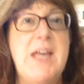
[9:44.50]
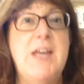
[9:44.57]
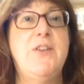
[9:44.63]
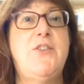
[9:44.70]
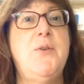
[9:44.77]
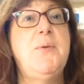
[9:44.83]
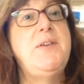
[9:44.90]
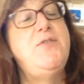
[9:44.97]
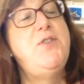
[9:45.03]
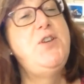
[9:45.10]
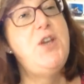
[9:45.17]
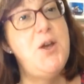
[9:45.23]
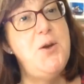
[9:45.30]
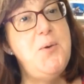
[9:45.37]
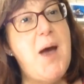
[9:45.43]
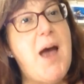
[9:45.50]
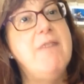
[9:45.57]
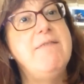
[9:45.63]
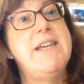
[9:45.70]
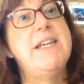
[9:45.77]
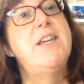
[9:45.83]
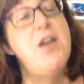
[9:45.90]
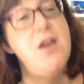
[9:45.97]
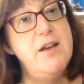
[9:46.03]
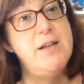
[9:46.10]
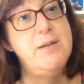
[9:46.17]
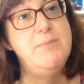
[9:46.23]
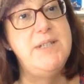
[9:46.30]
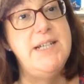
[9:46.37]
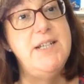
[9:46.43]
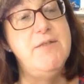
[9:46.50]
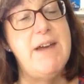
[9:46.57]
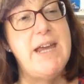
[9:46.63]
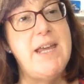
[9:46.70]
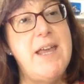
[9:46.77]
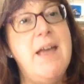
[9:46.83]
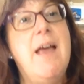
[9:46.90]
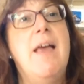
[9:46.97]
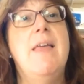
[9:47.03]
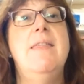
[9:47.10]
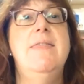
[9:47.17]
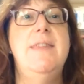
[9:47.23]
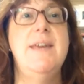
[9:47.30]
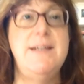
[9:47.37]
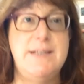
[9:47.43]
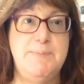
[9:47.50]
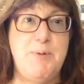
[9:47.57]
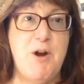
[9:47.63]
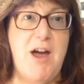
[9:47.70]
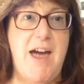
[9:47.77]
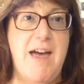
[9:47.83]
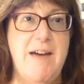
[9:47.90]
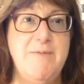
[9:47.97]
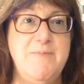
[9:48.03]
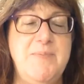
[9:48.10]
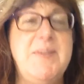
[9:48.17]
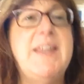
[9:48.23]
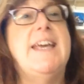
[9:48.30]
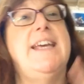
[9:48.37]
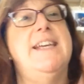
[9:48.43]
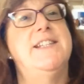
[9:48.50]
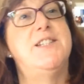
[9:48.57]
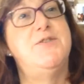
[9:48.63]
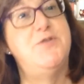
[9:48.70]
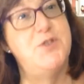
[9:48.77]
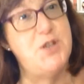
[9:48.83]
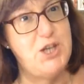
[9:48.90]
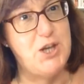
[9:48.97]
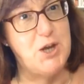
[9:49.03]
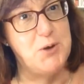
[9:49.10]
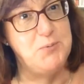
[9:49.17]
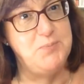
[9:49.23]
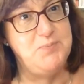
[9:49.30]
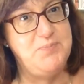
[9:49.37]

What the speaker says: So if you are in Kirkham Deanery, this prayer is for you.